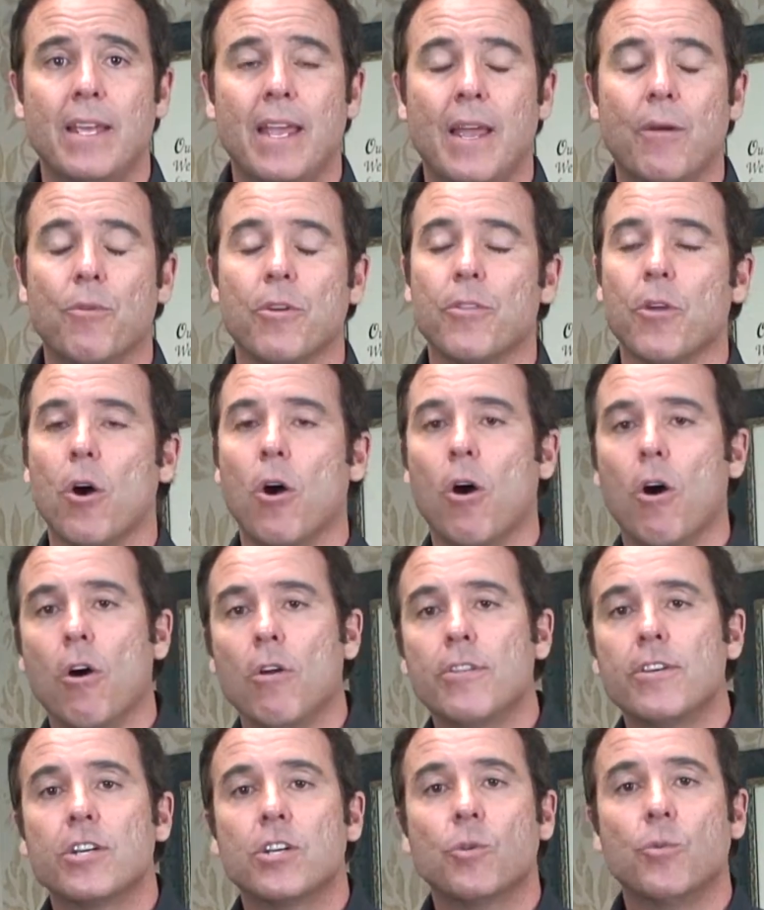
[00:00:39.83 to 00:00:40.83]
And with
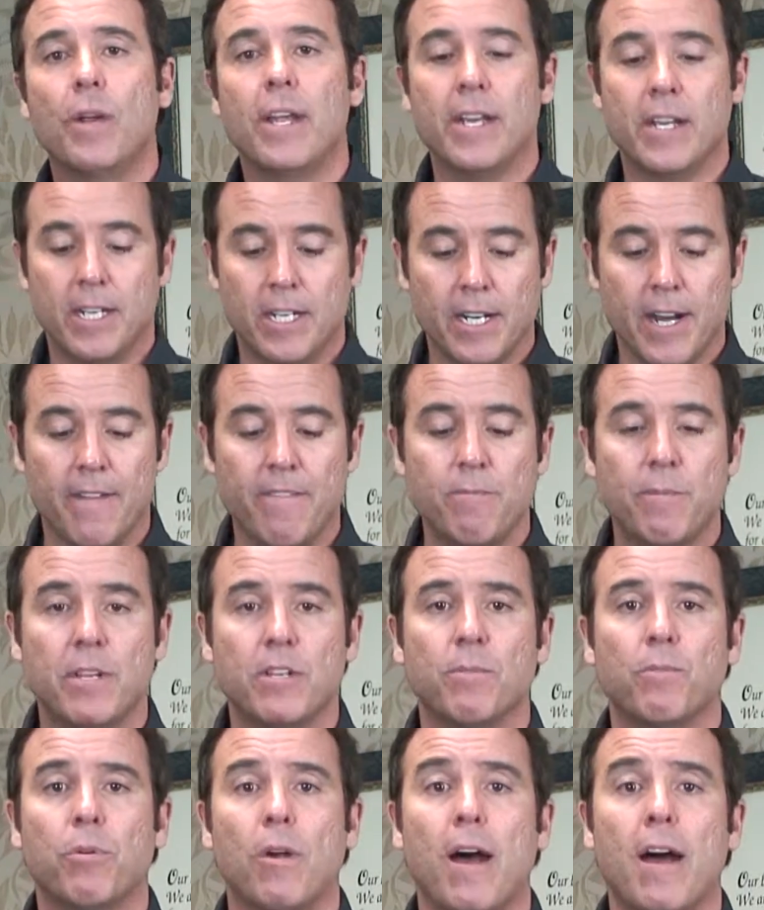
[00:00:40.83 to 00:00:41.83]
all the great
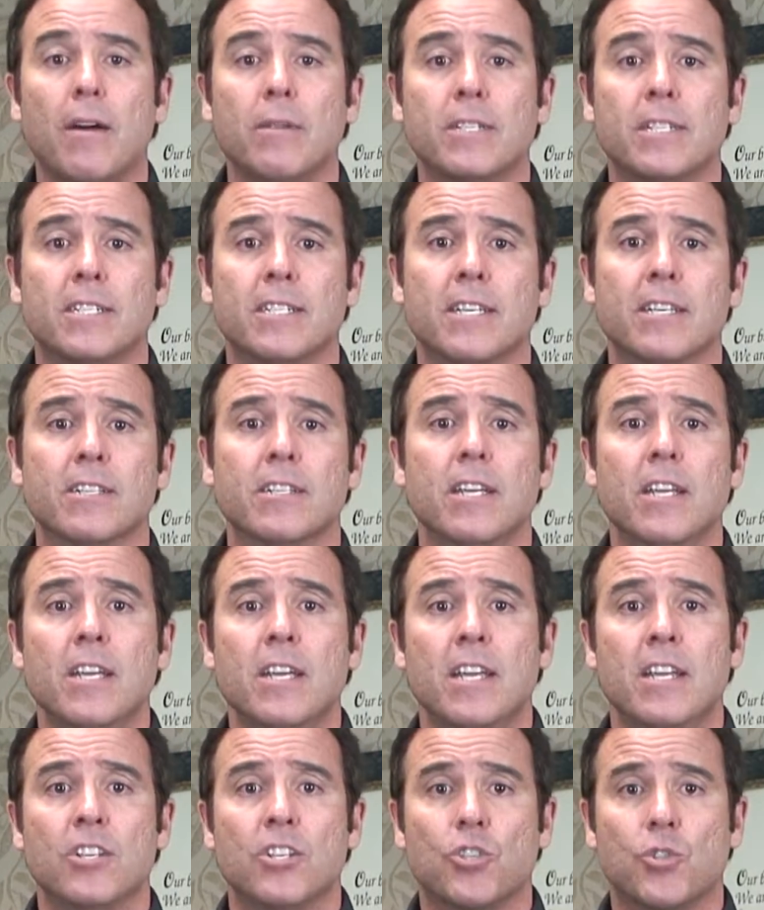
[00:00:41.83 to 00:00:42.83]
government processes
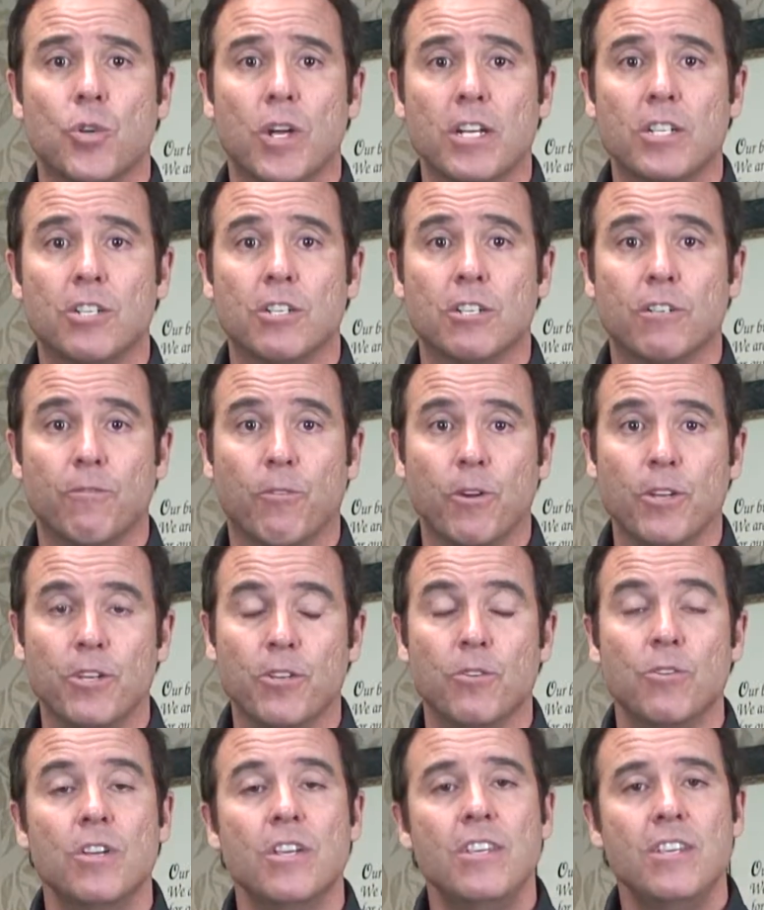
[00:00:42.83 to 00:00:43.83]
and structures for
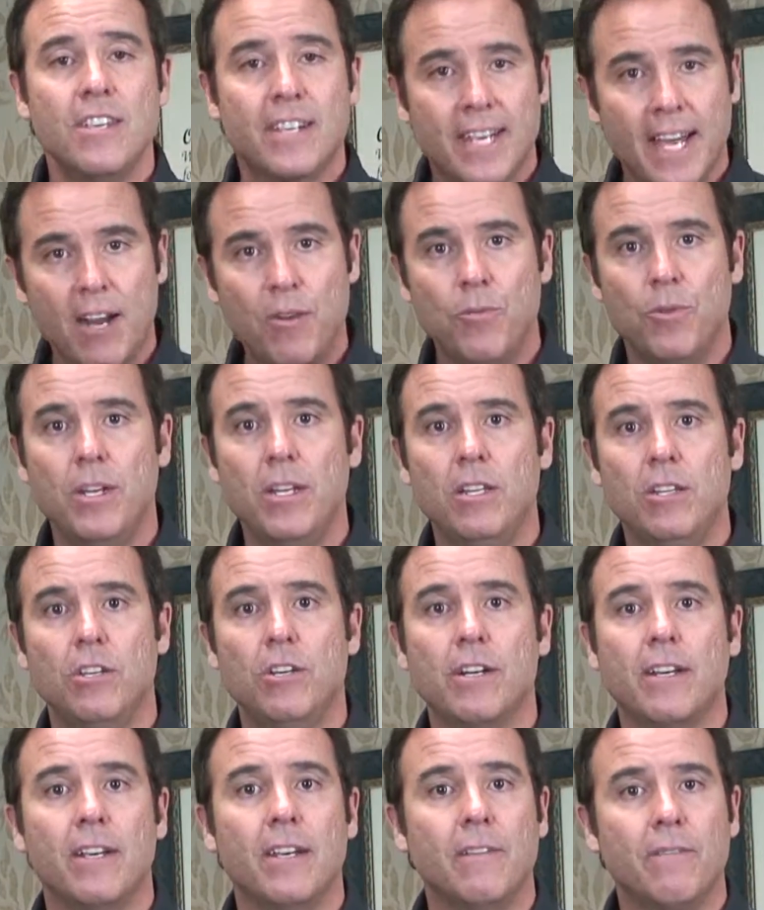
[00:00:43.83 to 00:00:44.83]
you, you gotta really
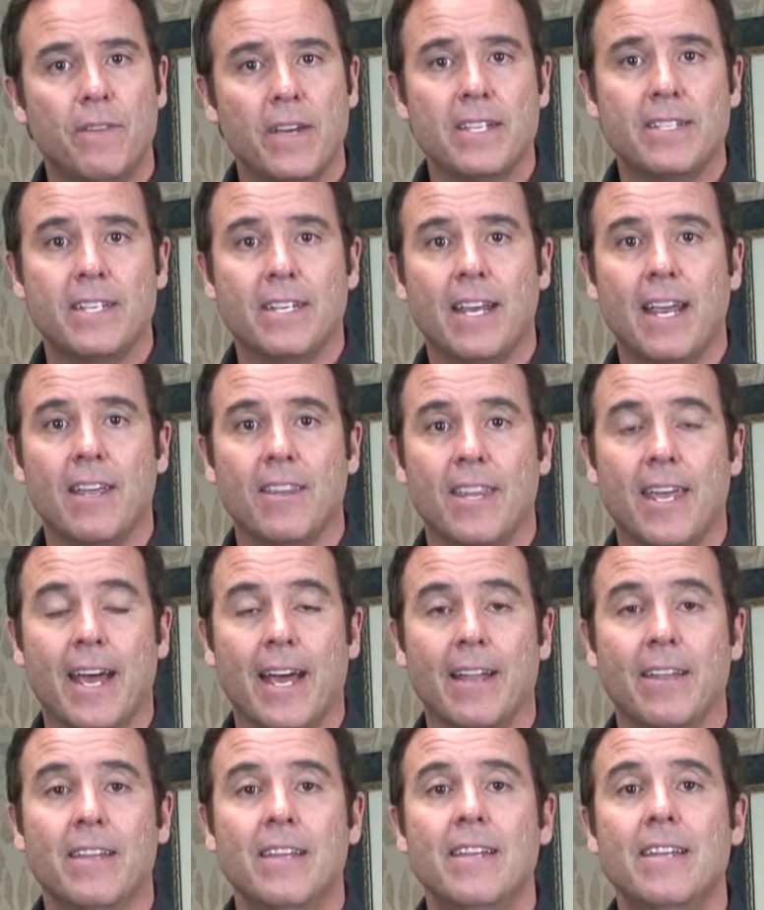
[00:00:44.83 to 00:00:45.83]
look and investigate
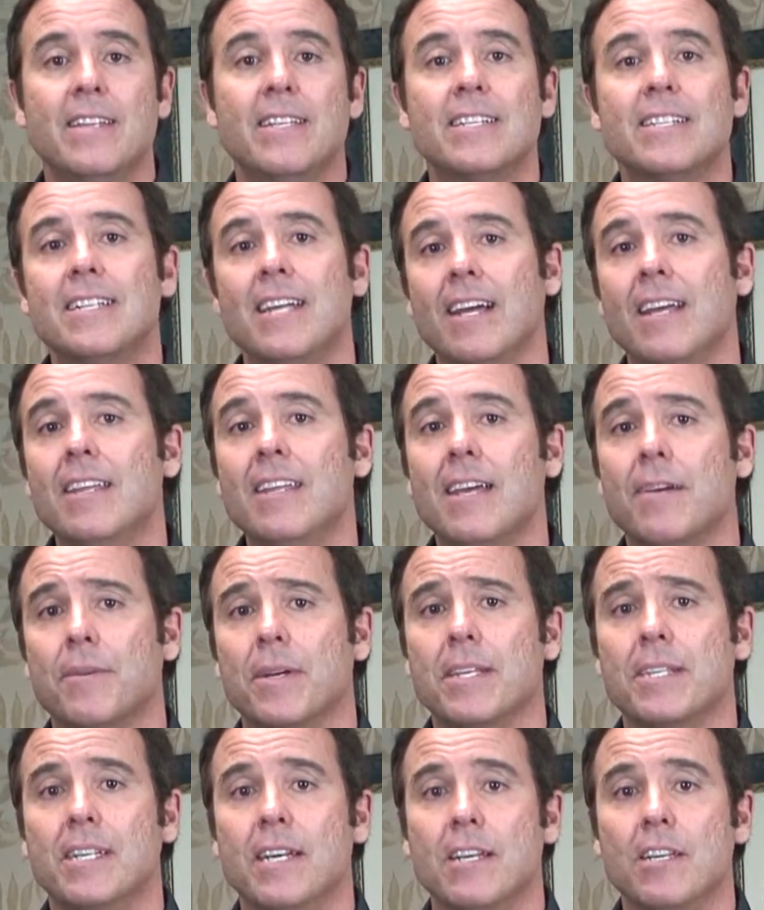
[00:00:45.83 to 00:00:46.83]
that. The second thing I'm
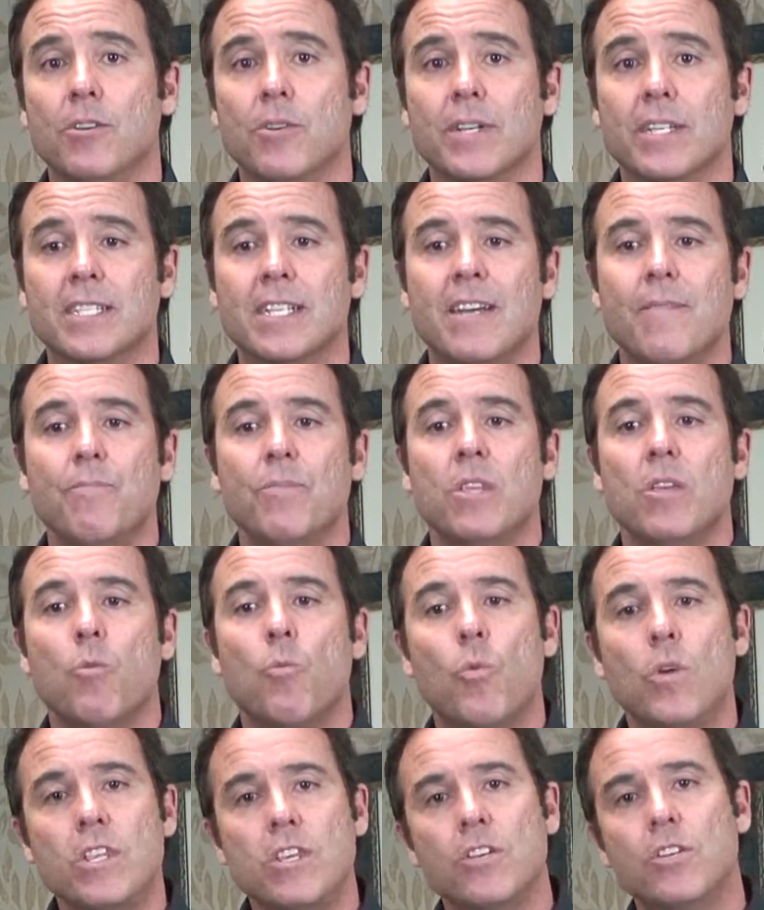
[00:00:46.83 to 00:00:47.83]
gonna tell you is,
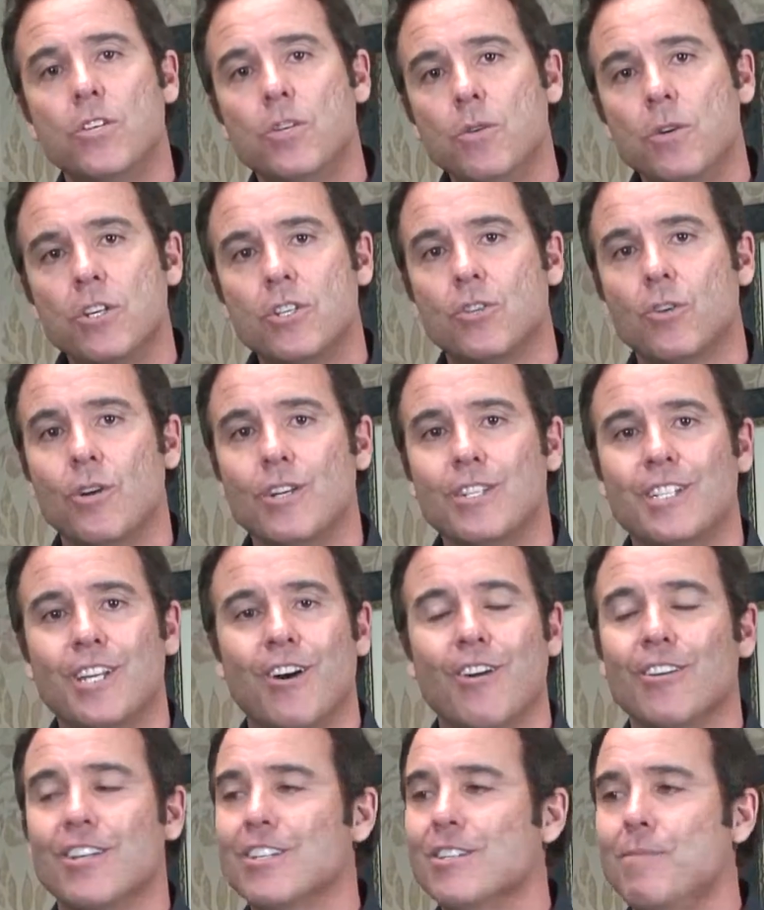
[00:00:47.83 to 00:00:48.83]
when you do a short
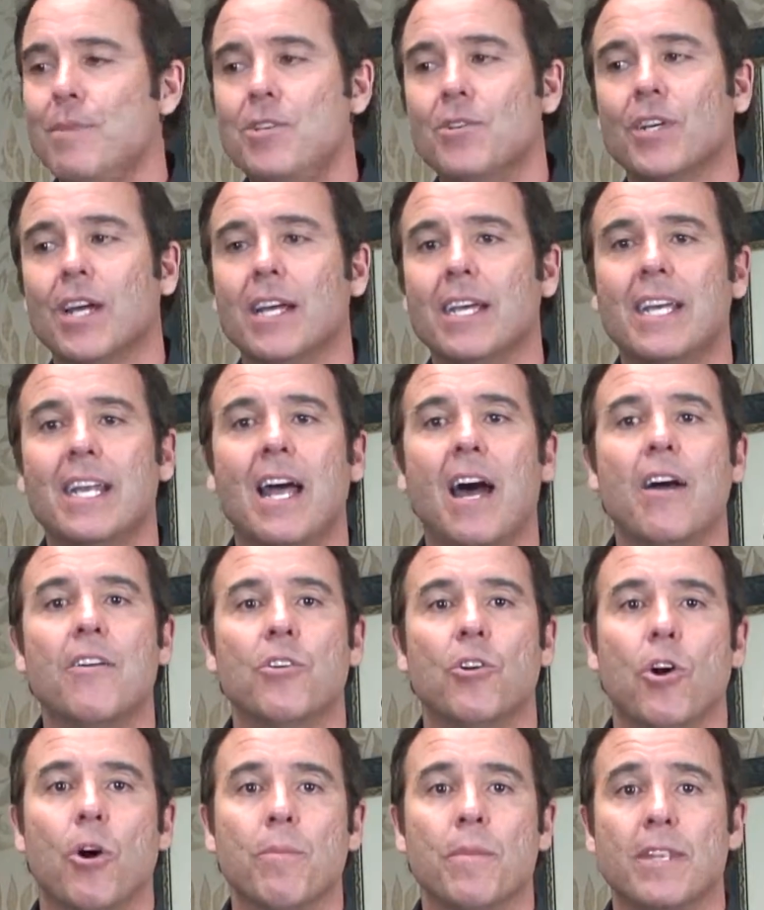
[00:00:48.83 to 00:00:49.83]
sale, it doesn't mean you're gonna get out of
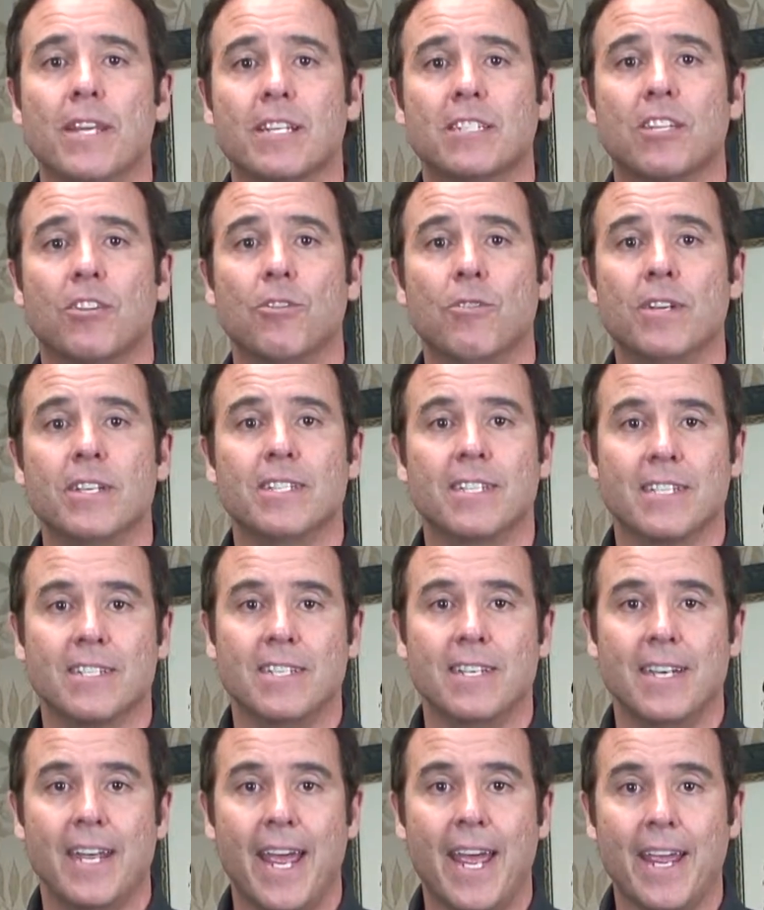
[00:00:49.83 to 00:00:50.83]
your home the next 30,
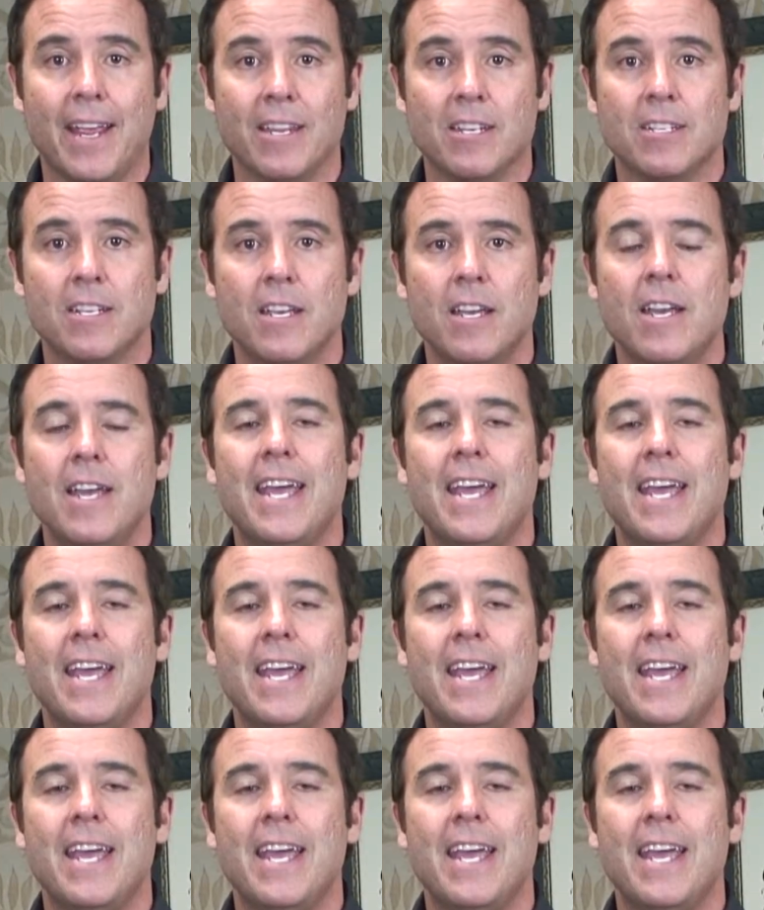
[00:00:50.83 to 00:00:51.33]
60 days.